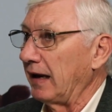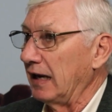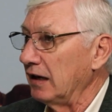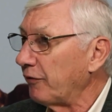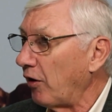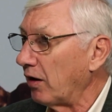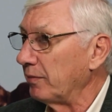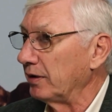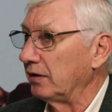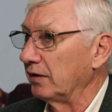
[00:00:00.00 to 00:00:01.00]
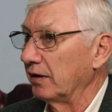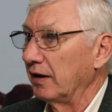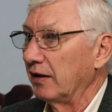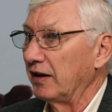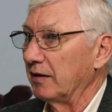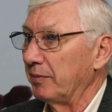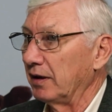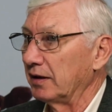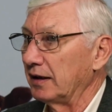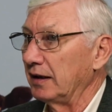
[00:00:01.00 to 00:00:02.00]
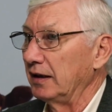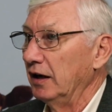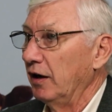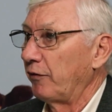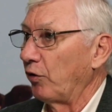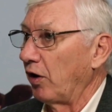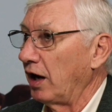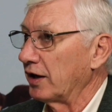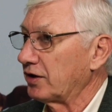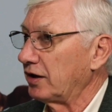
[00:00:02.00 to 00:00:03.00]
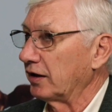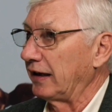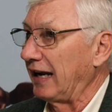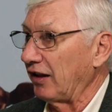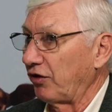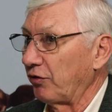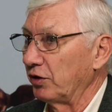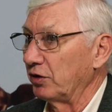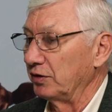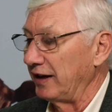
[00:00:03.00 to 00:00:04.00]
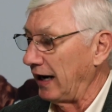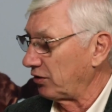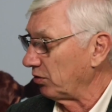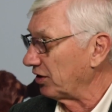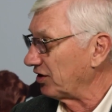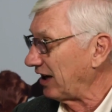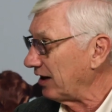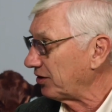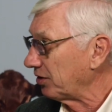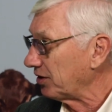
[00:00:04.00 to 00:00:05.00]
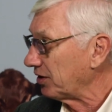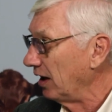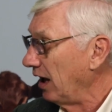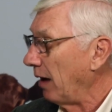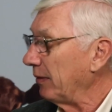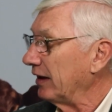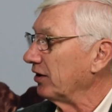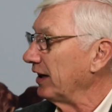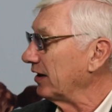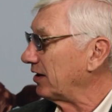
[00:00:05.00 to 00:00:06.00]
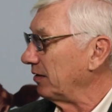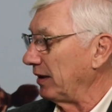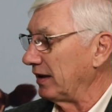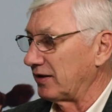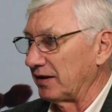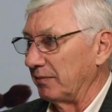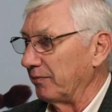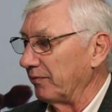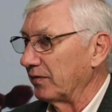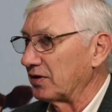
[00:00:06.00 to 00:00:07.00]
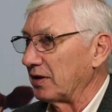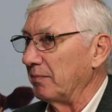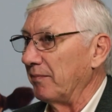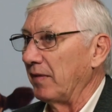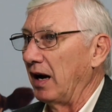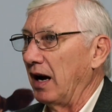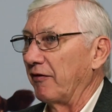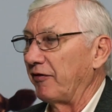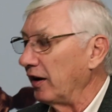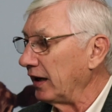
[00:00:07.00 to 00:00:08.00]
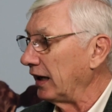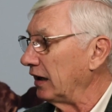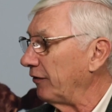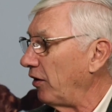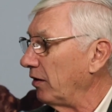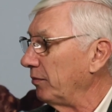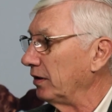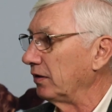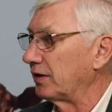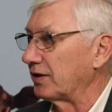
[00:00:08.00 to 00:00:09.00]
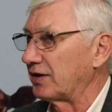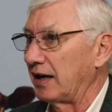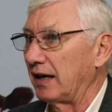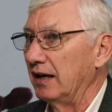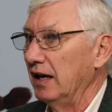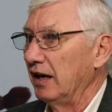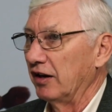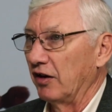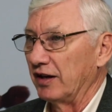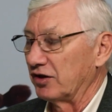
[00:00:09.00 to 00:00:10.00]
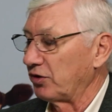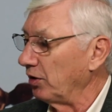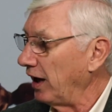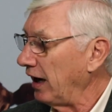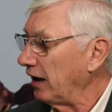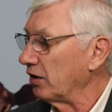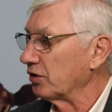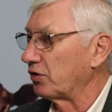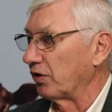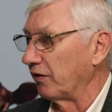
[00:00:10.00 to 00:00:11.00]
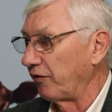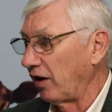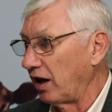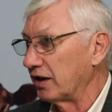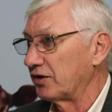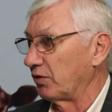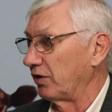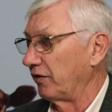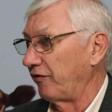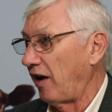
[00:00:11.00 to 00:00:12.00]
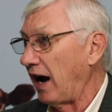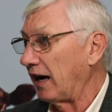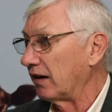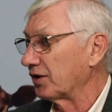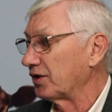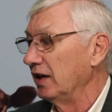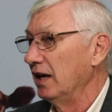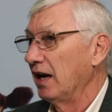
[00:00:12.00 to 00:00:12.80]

in the Farm Bill the ability for us to get through natural disasters. I mean, there needs to be some funding in the Farm Bill to say, these tornadoes or the floods or the fires,